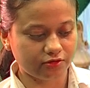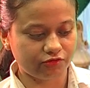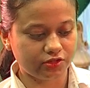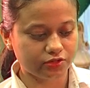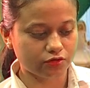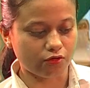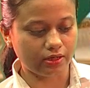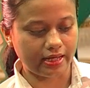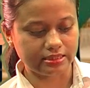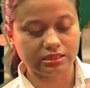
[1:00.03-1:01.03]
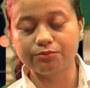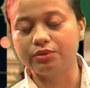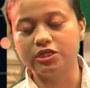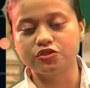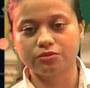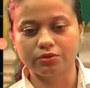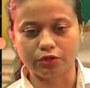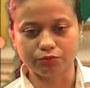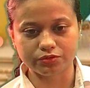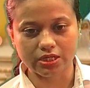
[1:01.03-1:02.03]
which is called as a Bhisham
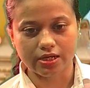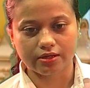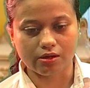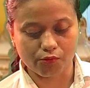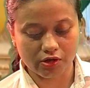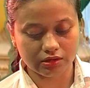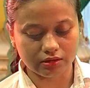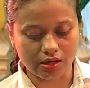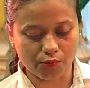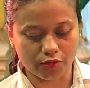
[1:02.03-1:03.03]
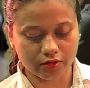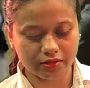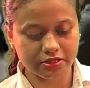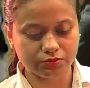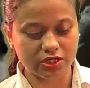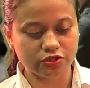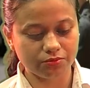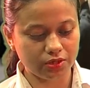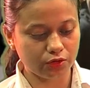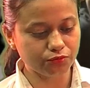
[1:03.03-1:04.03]
cubes. Now what are these Bhisham
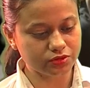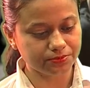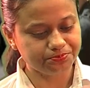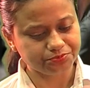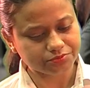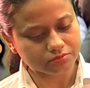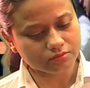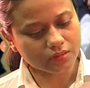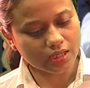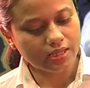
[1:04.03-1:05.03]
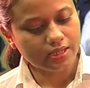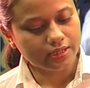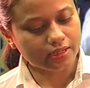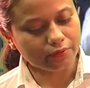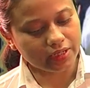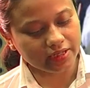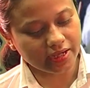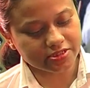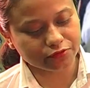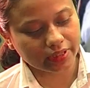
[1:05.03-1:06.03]
cubes? Now,
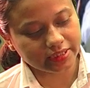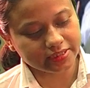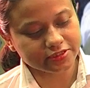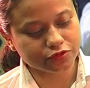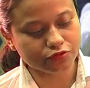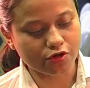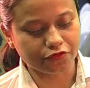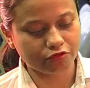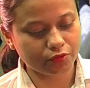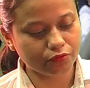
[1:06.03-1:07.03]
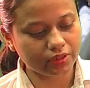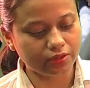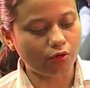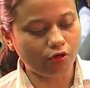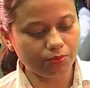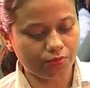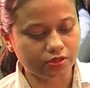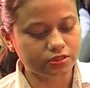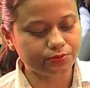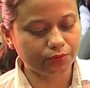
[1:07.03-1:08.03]
India's readiness to contribute in all
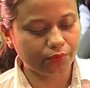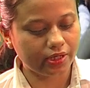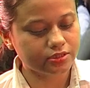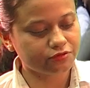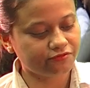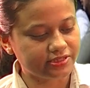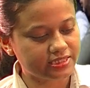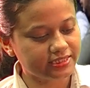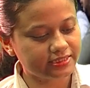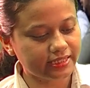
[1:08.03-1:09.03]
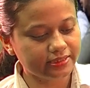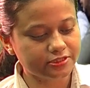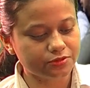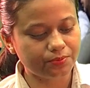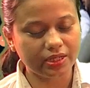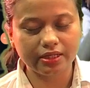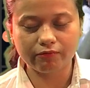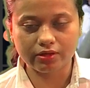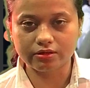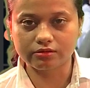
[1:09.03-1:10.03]
possible ways to facilitate the speedy
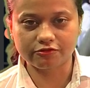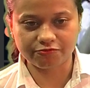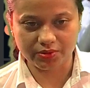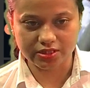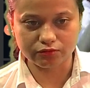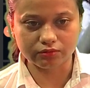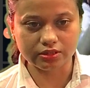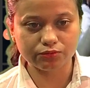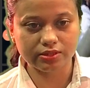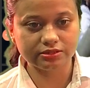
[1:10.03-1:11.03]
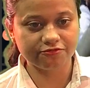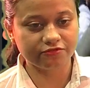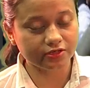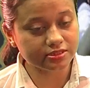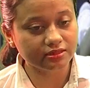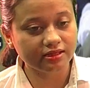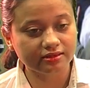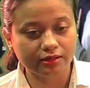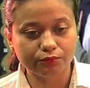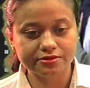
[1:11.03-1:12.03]
return of peace. So, this was the first thing
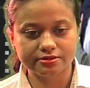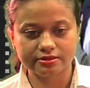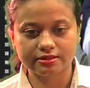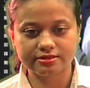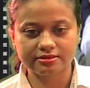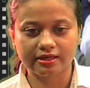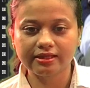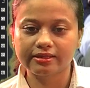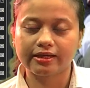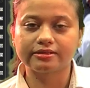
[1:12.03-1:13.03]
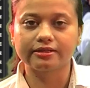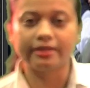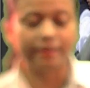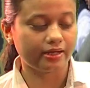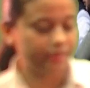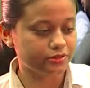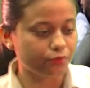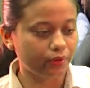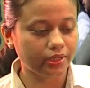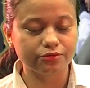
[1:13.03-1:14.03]
that was discussed there, that India is
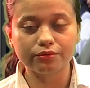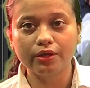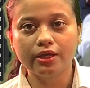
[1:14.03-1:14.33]
going to